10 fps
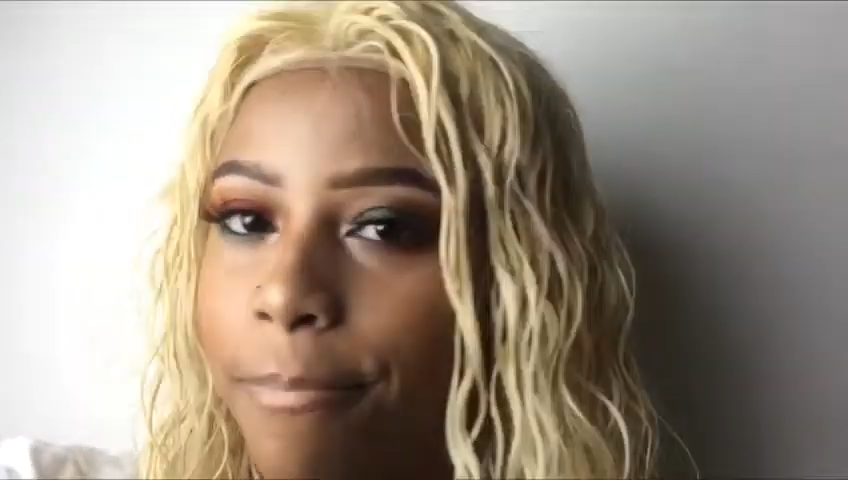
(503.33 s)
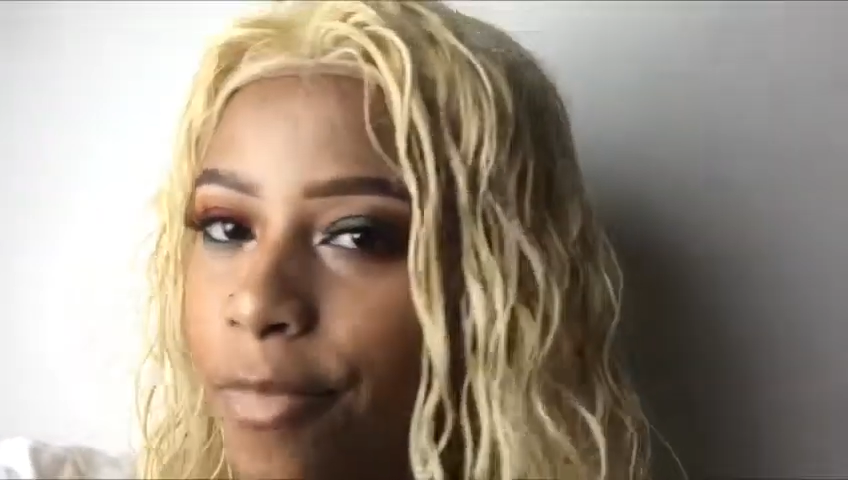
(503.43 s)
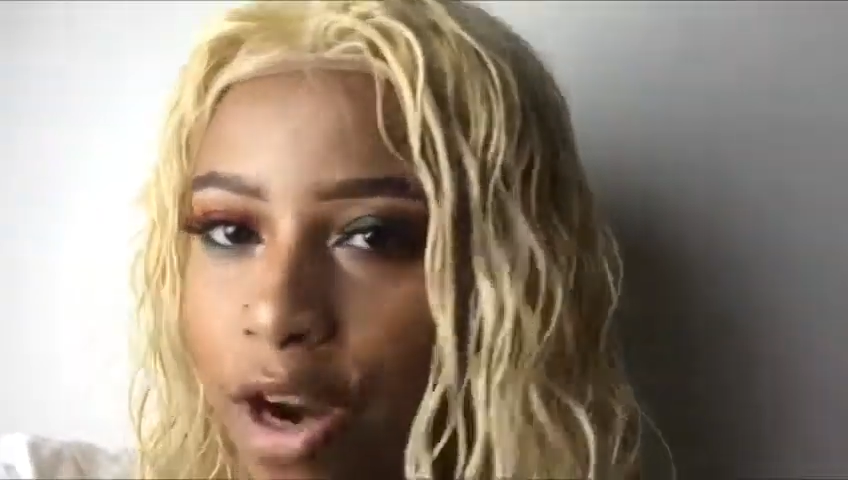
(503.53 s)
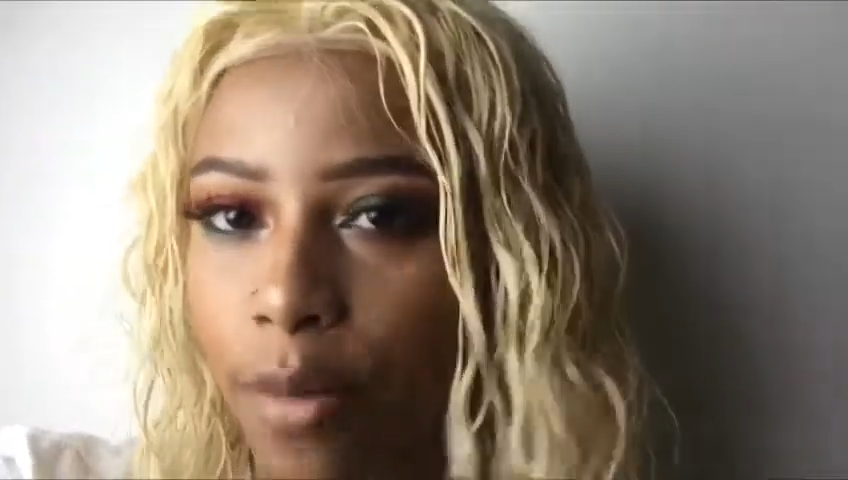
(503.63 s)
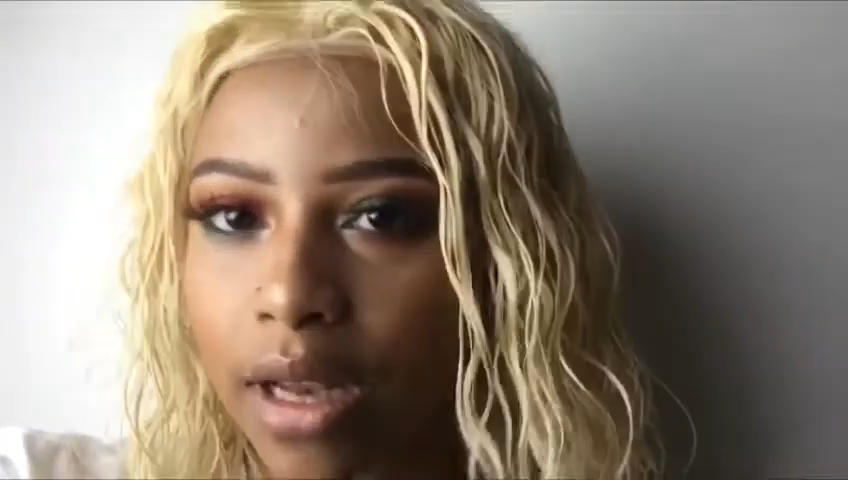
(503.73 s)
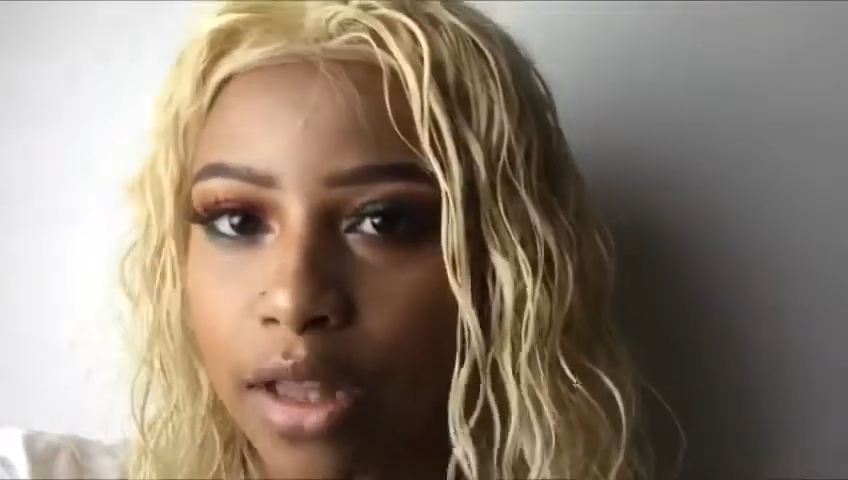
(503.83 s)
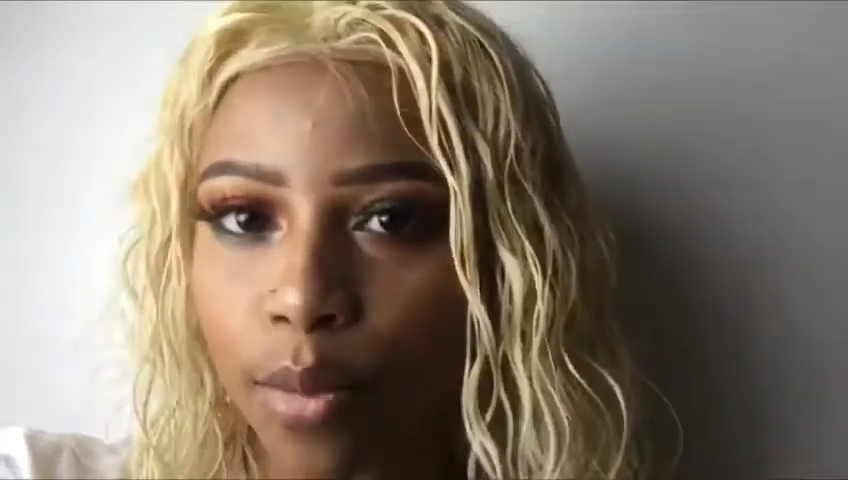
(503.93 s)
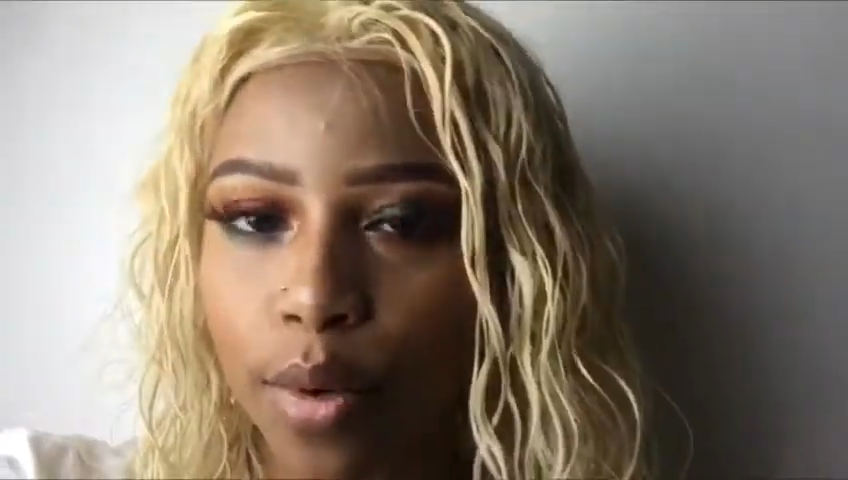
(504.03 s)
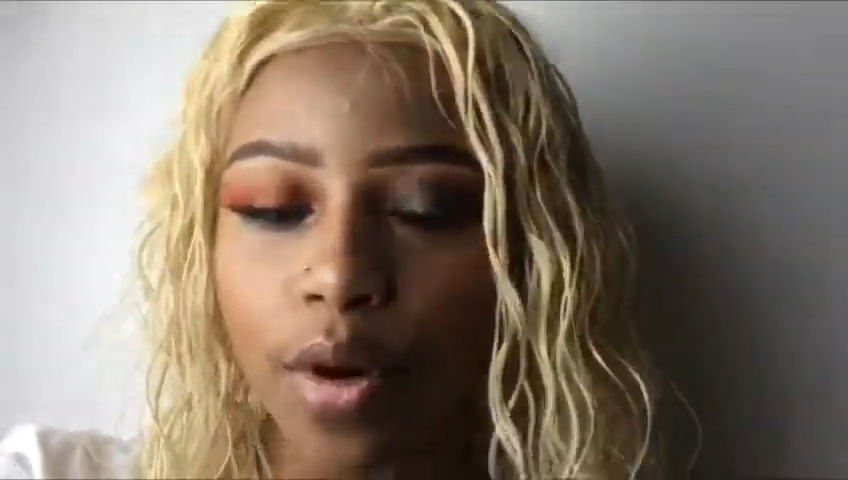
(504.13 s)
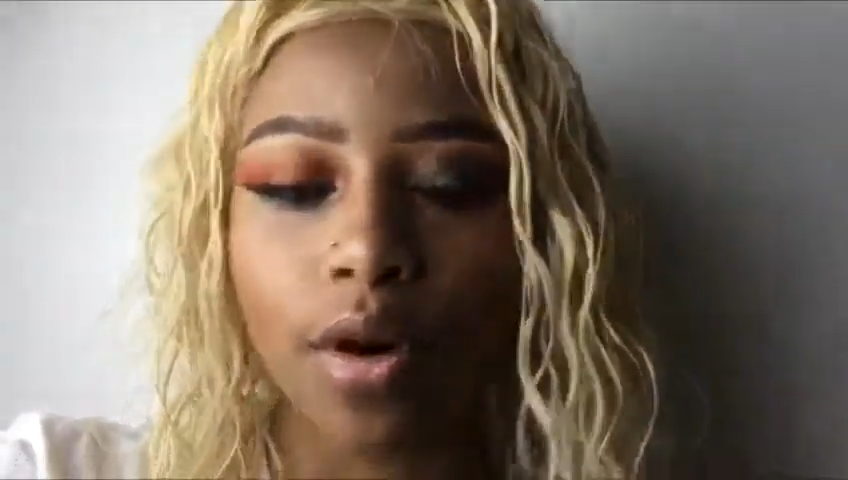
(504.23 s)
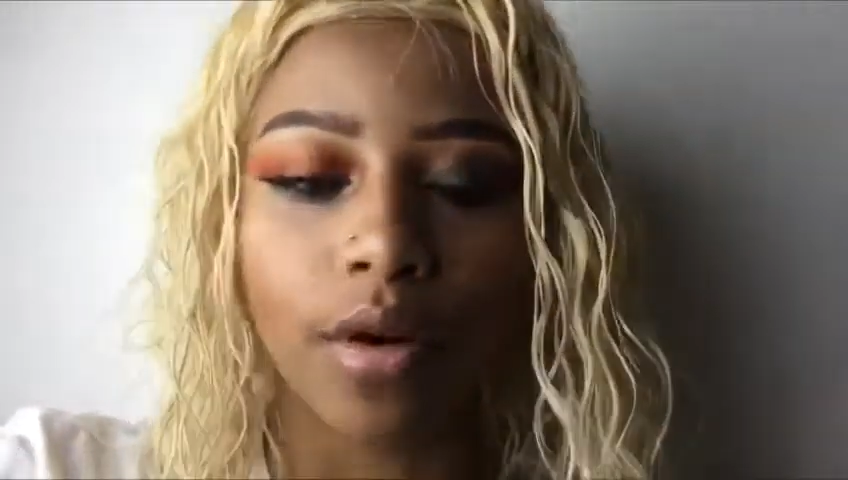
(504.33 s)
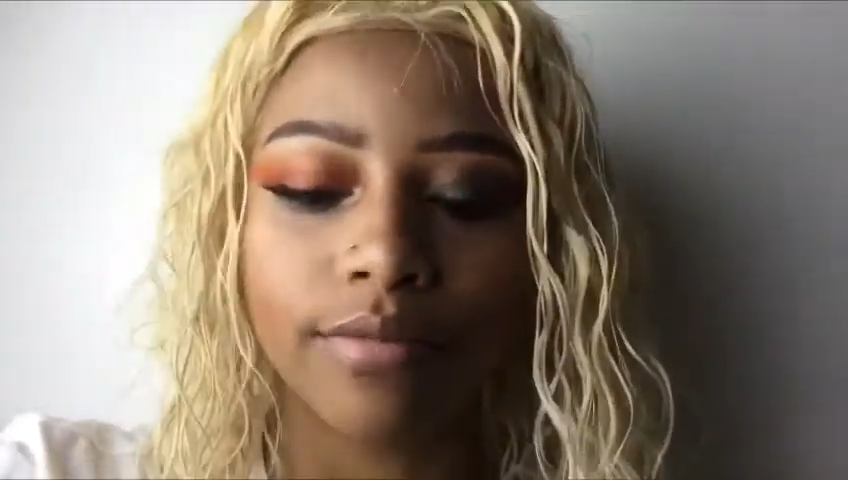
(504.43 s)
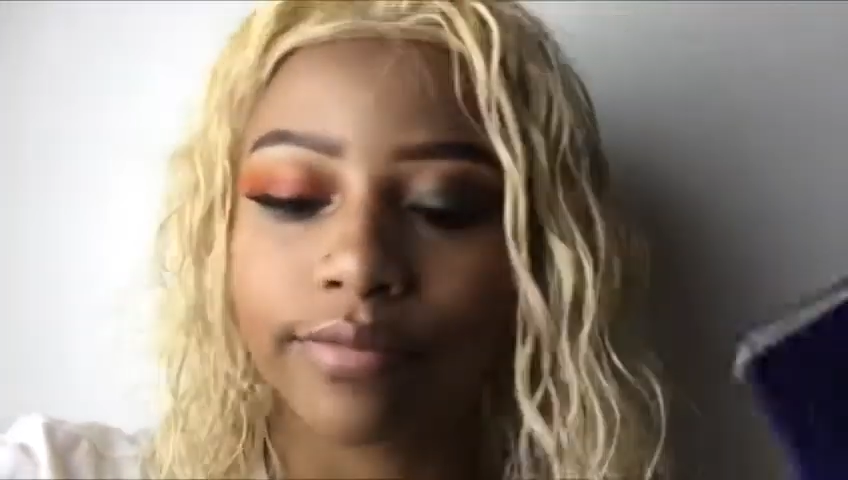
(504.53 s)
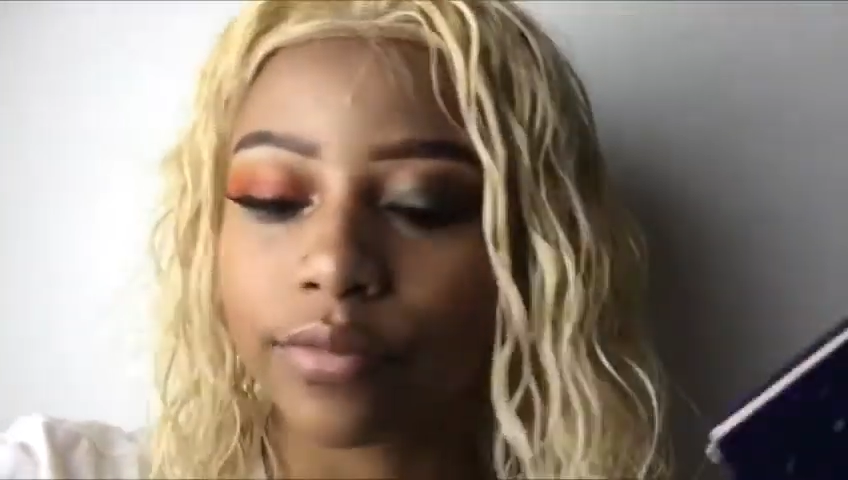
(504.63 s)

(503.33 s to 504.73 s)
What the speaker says: very blendable,